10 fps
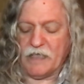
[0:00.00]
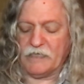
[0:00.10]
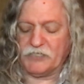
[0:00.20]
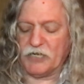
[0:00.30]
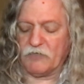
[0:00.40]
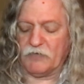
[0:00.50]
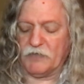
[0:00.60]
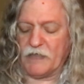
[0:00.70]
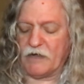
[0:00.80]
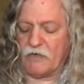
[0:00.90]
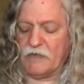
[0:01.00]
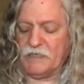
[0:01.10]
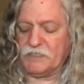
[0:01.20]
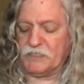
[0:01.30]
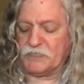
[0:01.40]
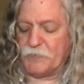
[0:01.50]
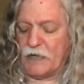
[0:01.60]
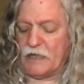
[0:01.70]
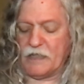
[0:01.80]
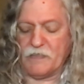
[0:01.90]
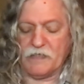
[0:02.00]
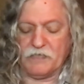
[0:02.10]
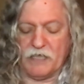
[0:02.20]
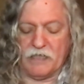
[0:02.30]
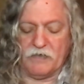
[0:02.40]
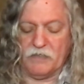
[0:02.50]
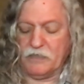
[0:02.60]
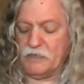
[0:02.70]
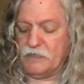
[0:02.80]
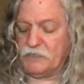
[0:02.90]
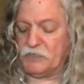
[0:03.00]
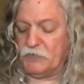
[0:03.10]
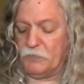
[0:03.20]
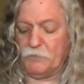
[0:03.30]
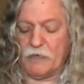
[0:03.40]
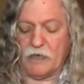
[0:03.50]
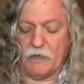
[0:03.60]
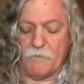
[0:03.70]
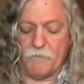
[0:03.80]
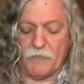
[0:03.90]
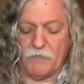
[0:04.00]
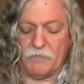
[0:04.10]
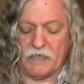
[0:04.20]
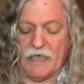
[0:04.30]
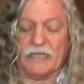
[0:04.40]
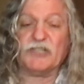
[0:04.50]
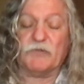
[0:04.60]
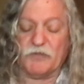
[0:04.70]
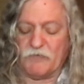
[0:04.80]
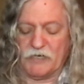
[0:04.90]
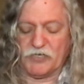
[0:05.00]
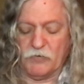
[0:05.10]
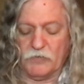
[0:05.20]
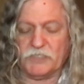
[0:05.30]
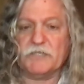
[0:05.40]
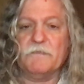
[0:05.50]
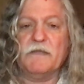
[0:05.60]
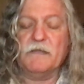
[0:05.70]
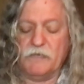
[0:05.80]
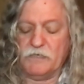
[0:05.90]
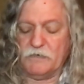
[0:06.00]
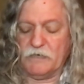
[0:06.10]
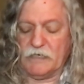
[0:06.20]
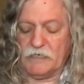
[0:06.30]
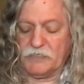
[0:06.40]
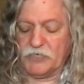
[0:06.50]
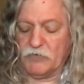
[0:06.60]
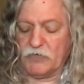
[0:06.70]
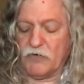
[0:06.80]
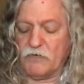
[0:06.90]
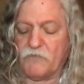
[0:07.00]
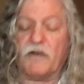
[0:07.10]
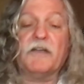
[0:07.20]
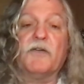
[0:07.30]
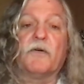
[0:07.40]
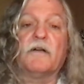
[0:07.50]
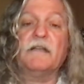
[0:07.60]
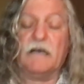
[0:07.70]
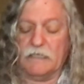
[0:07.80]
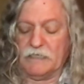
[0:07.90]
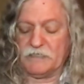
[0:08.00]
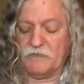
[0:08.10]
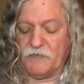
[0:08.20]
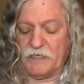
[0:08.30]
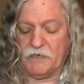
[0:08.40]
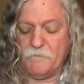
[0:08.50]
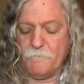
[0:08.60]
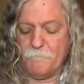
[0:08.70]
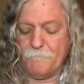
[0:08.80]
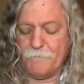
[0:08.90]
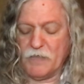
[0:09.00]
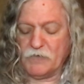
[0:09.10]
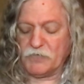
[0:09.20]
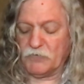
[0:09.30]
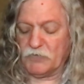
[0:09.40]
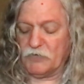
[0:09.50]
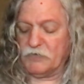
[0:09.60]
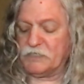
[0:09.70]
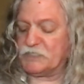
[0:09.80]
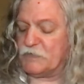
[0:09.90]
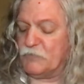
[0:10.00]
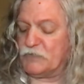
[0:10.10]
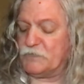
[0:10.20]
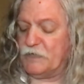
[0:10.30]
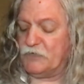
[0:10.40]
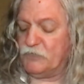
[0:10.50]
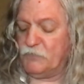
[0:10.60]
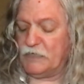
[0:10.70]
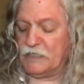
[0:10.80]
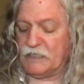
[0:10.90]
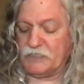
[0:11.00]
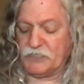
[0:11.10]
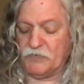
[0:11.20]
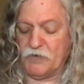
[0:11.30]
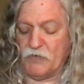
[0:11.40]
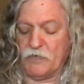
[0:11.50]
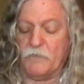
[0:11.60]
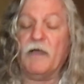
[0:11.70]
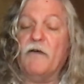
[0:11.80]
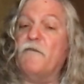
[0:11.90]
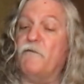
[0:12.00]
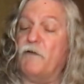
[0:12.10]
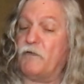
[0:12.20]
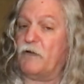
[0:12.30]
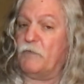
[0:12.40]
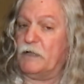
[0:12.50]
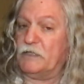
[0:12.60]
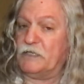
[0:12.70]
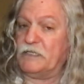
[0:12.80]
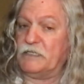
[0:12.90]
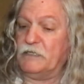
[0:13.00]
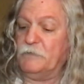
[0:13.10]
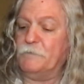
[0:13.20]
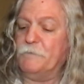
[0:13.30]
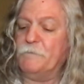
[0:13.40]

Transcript: In general, they are easy to spot and they tend to be actual thresholds. Don't go in the front door unless invited. Don't go into someone's bedroom unless you know them very well indeed.